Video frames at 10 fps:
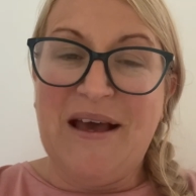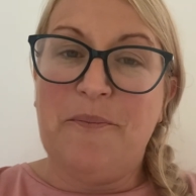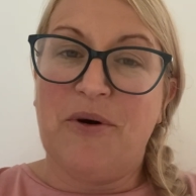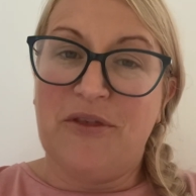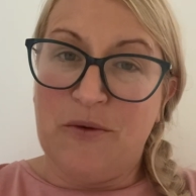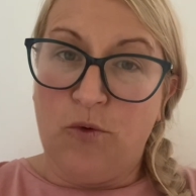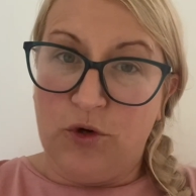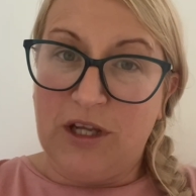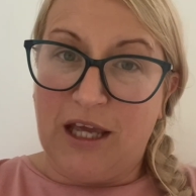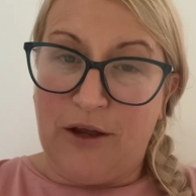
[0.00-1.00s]
But they
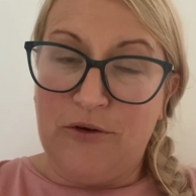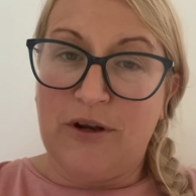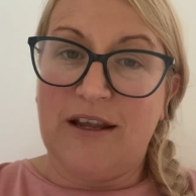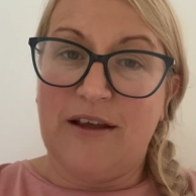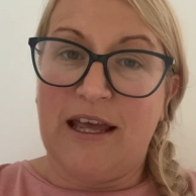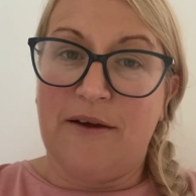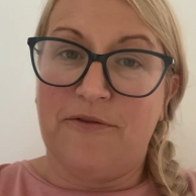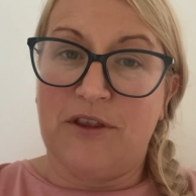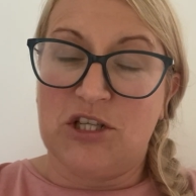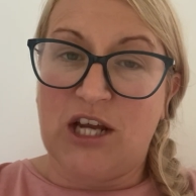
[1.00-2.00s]
won't count
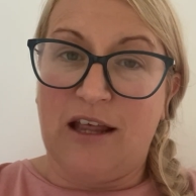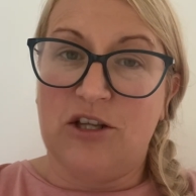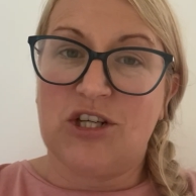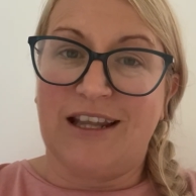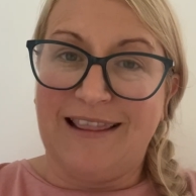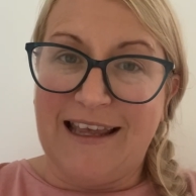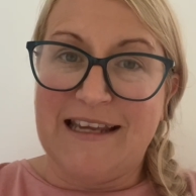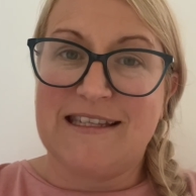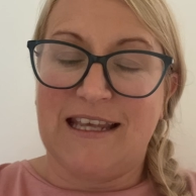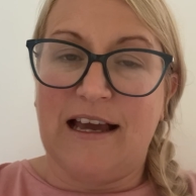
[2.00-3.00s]
for the challenge
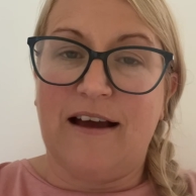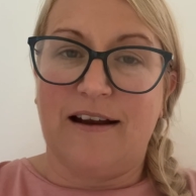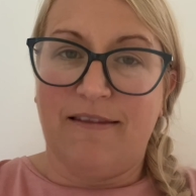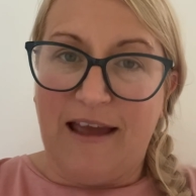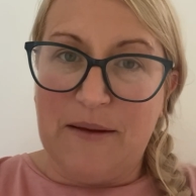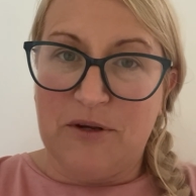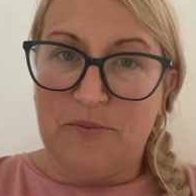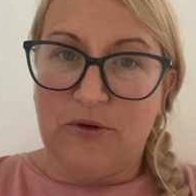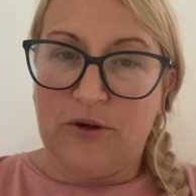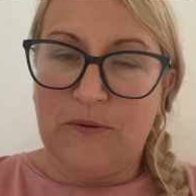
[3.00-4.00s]
unless they are a library
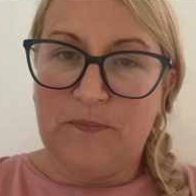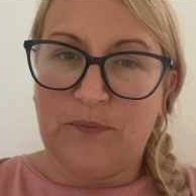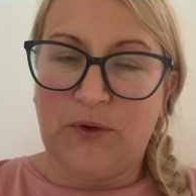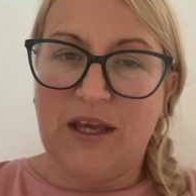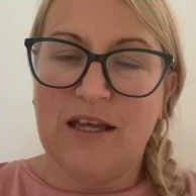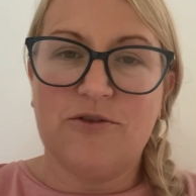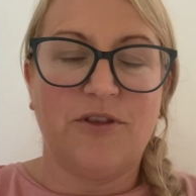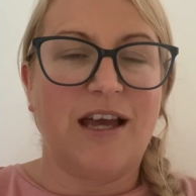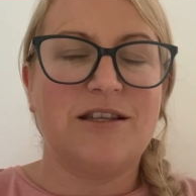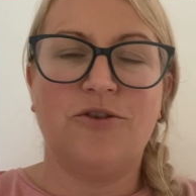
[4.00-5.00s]
book. Okay, so
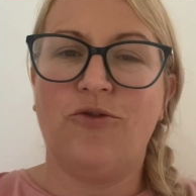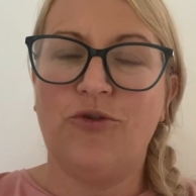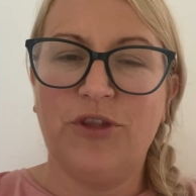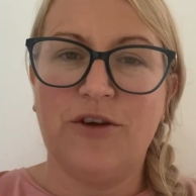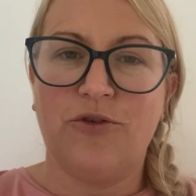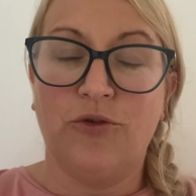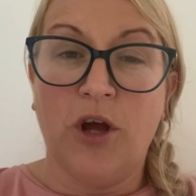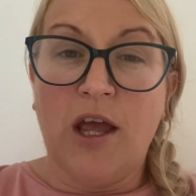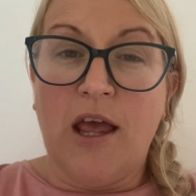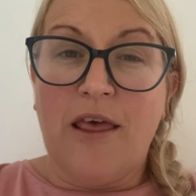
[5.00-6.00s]
that's the only rule.
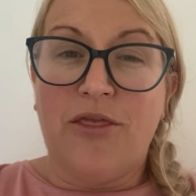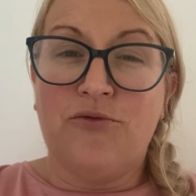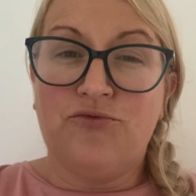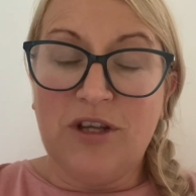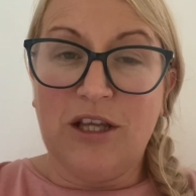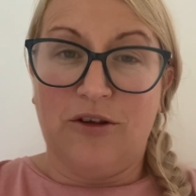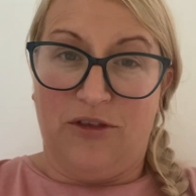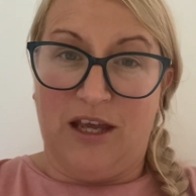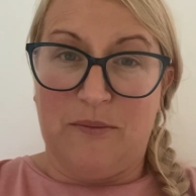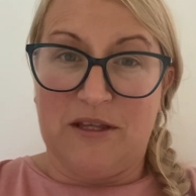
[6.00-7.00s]
The really good
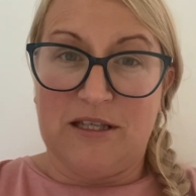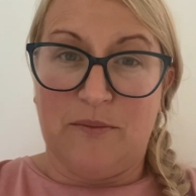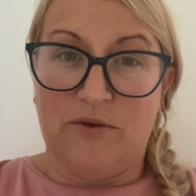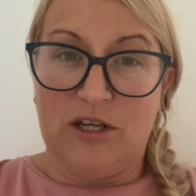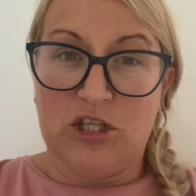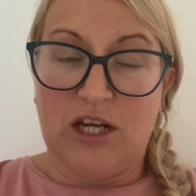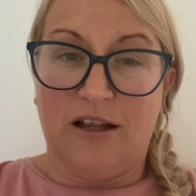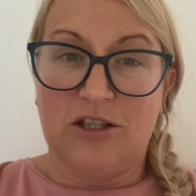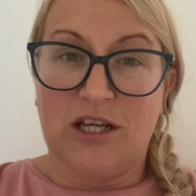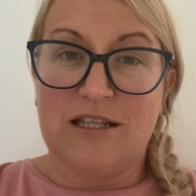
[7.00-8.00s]
thing about the Summer Reading
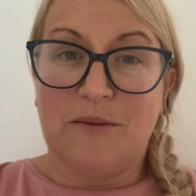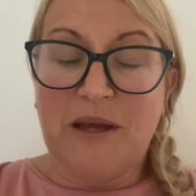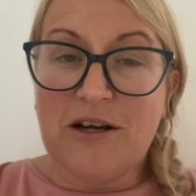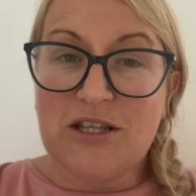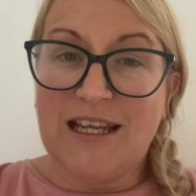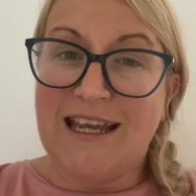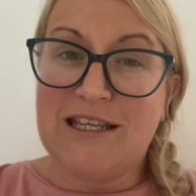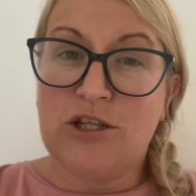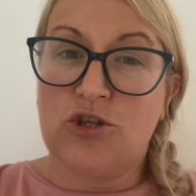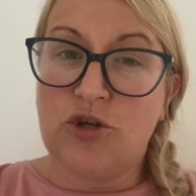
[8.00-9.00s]
Challenge is the person that
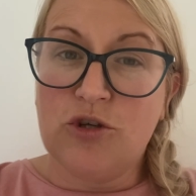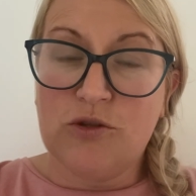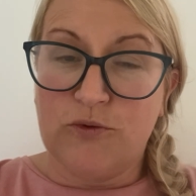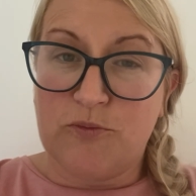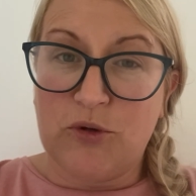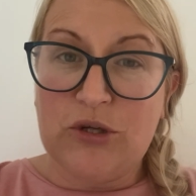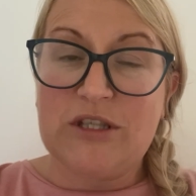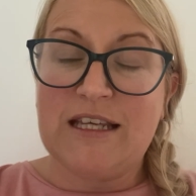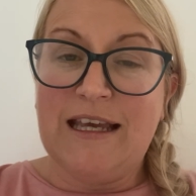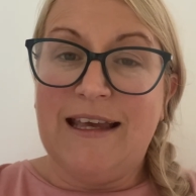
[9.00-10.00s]
gets to choose those
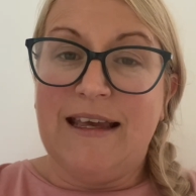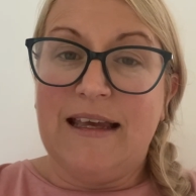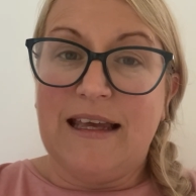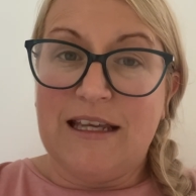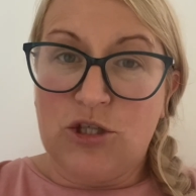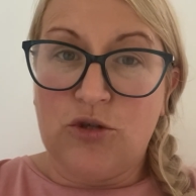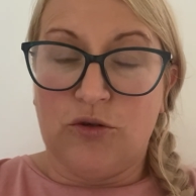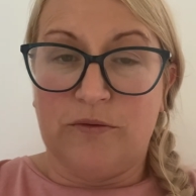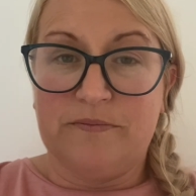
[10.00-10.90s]
books is you.